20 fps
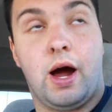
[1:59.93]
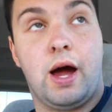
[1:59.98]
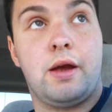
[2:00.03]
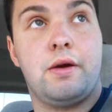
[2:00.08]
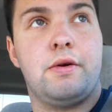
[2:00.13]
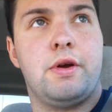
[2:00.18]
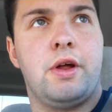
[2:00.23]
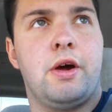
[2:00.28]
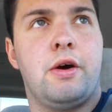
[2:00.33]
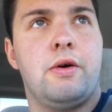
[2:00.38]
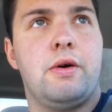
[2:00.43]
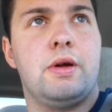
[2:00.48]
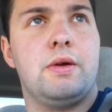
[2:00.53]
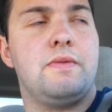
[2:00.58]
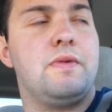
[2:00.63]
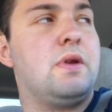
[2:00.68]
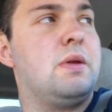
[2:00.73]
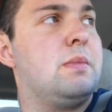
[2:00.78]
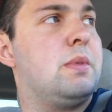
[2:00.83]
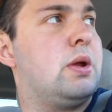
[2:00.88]
I don't know
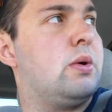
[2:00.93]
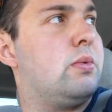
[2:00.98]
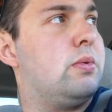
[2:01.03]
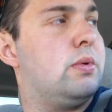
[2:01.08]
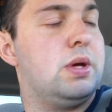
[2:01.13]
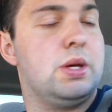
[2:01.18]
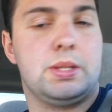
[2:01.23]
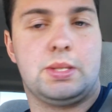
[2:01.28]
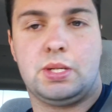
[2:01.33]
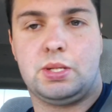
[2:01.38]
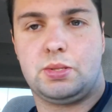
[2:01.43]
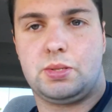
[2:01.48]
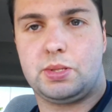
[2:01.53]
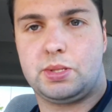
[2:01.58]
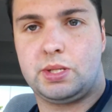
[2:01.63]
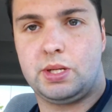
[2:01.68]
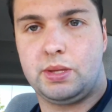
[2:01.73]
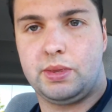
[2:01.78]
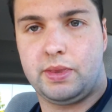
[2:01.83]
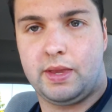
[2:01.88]
if anybody is
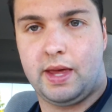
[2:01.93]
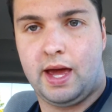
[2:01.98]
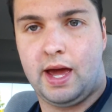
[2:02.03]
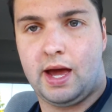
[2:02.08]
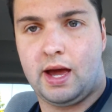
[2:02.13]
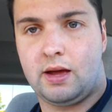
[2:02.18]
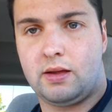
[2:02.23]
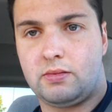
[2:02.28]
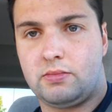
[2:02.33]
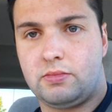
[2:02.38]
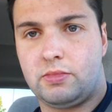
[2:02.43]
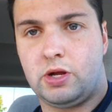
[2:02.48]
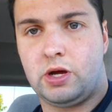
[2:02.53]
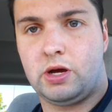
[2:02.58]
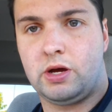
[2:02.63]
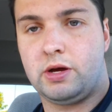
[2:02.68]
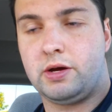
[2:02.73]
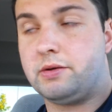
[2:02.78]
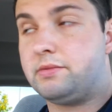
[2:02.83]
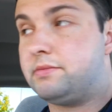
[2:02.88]
interested in that.
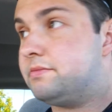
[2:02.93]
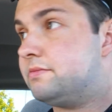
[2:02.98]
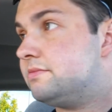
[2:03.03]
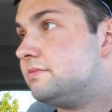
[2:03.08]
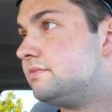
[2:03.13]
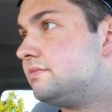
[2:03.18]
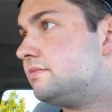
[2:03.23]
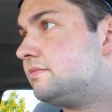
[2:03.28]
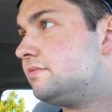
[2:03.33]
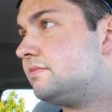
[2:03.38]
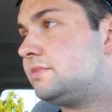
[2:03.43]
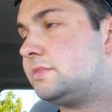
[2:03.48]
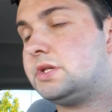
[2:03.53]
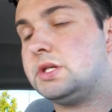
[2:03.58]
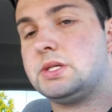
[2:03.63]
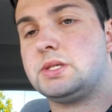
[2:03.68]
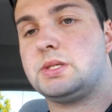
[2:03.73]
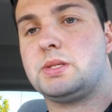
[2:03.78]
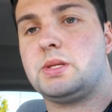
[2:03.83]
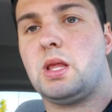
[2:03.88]

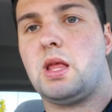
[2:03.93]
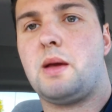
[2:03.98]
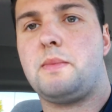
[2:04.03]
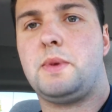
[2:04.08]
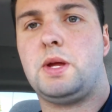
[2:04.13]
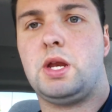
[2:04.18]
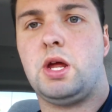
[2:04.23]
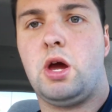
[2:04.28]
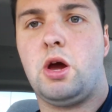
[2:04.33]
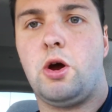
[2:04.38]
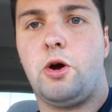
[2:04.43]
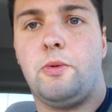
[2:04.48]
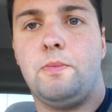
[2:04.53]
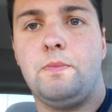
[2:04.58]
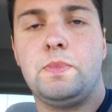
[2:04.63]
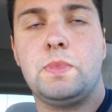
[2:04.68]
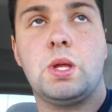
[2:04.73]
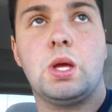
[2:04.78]
Just let me know.